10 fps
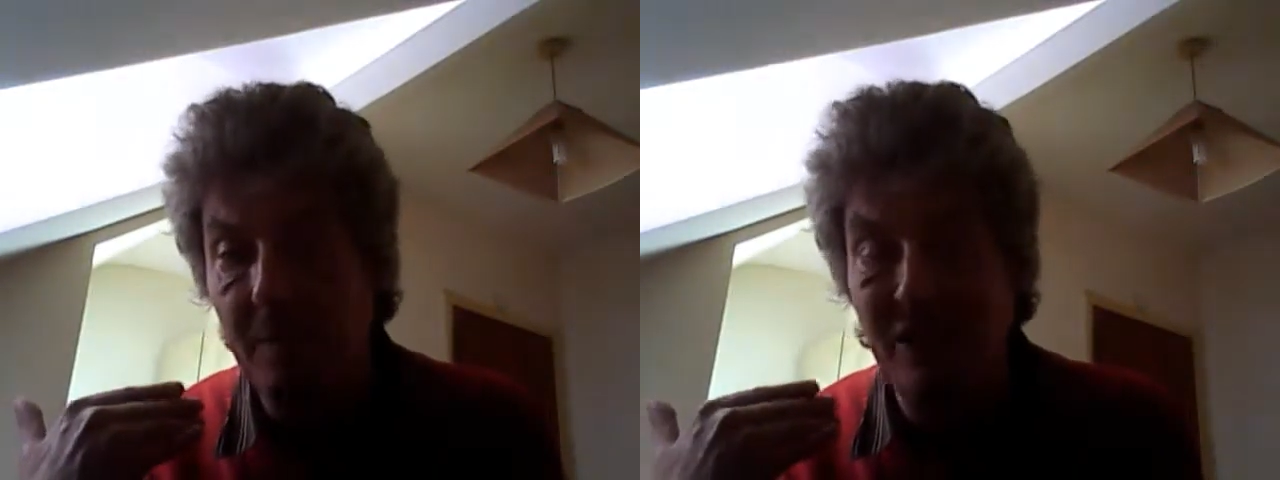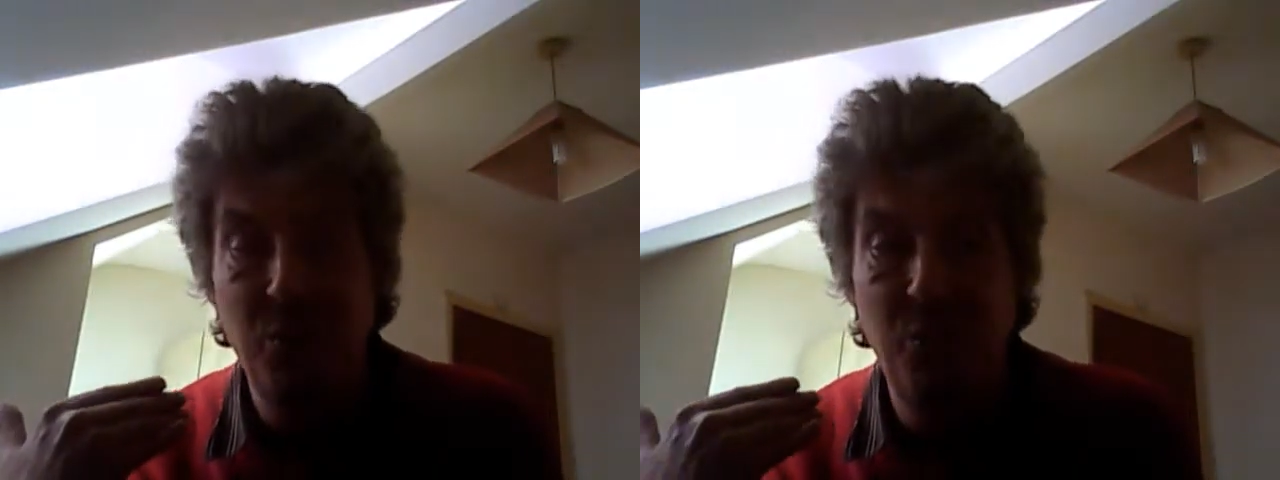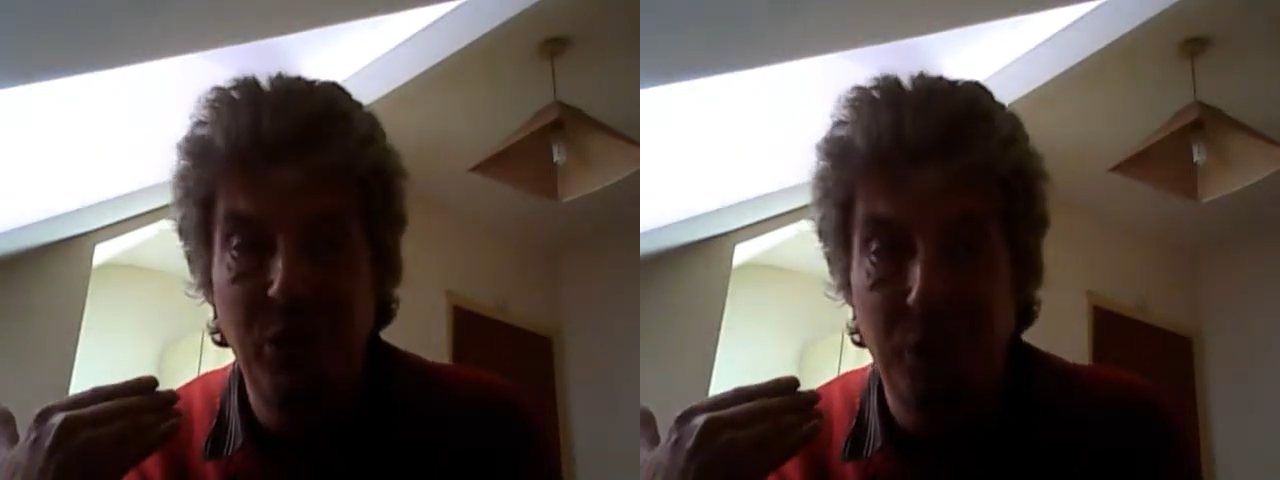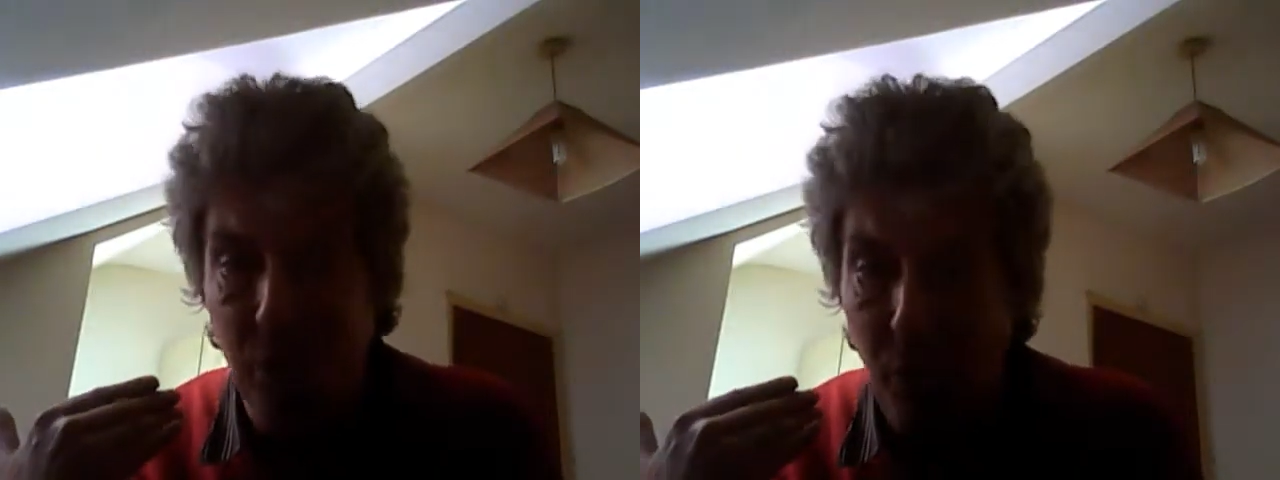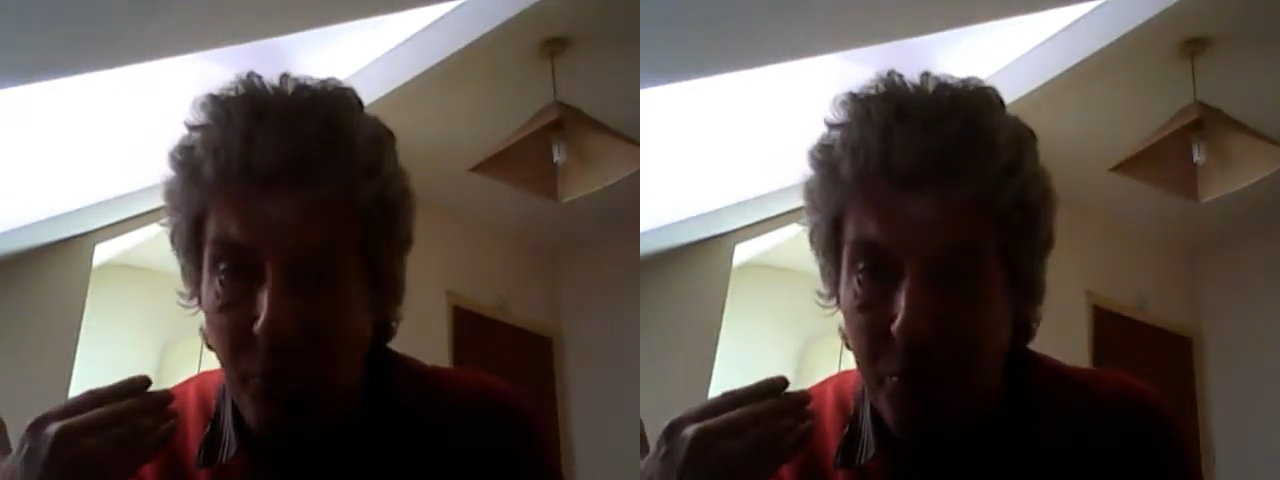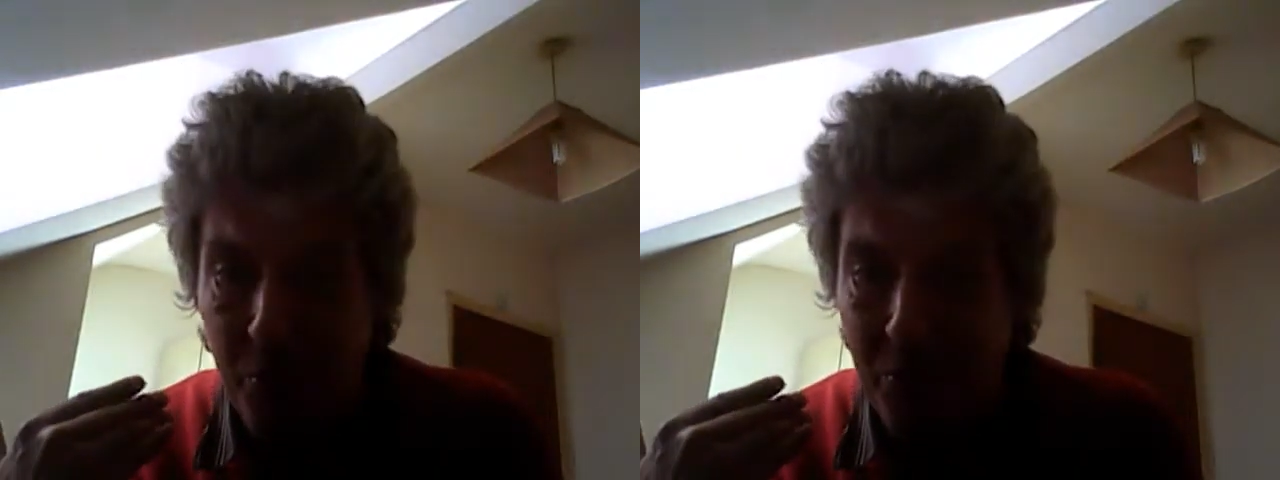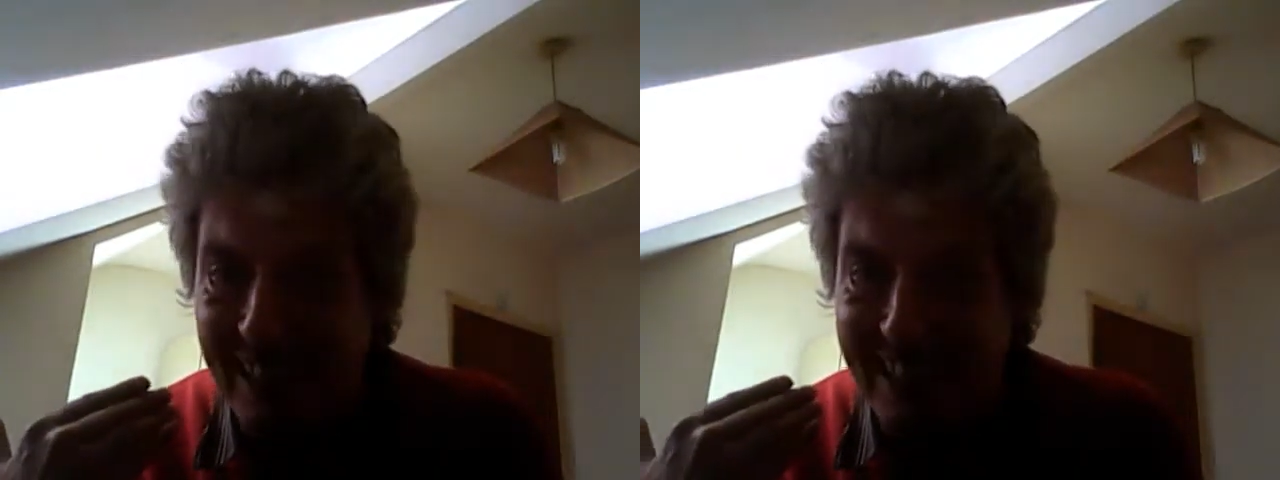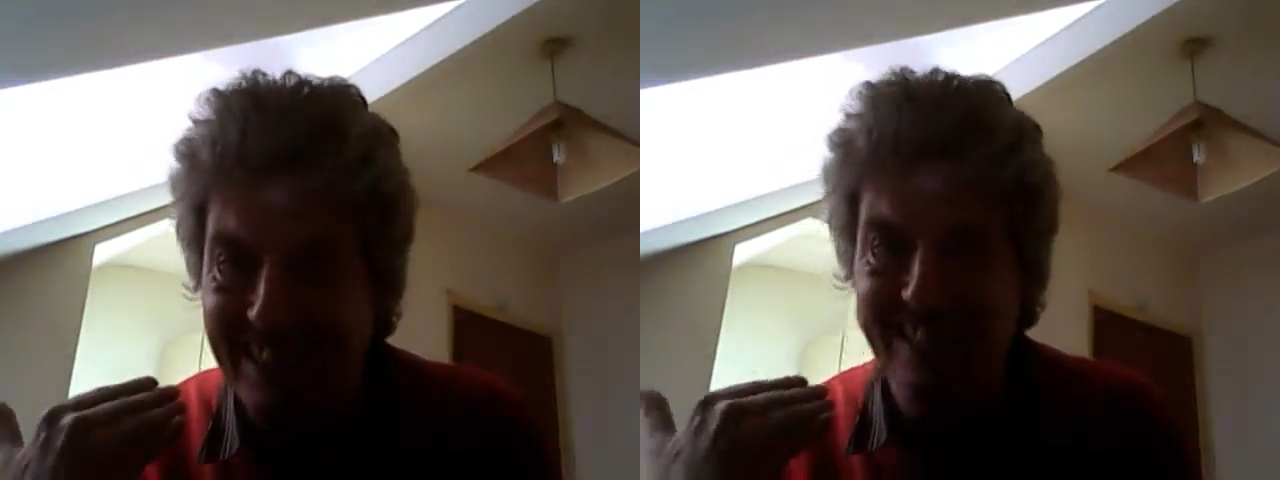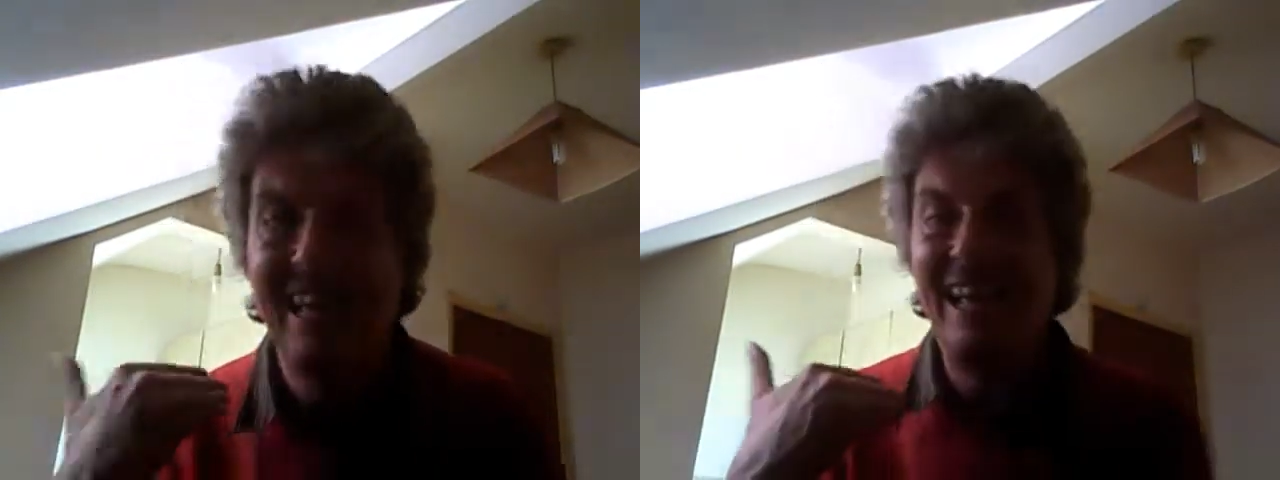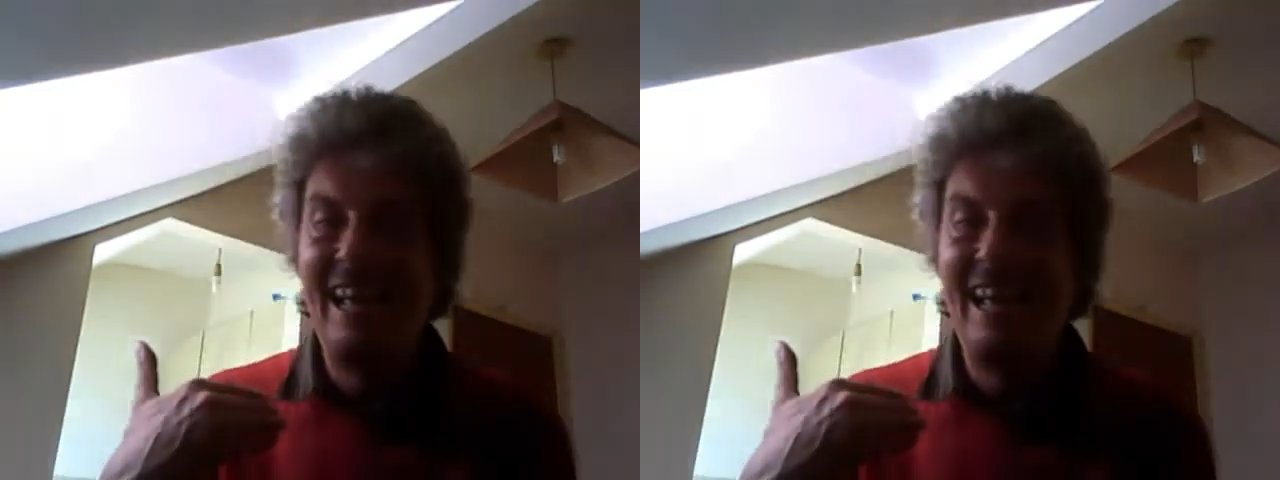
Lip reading: That's the problem, what it is.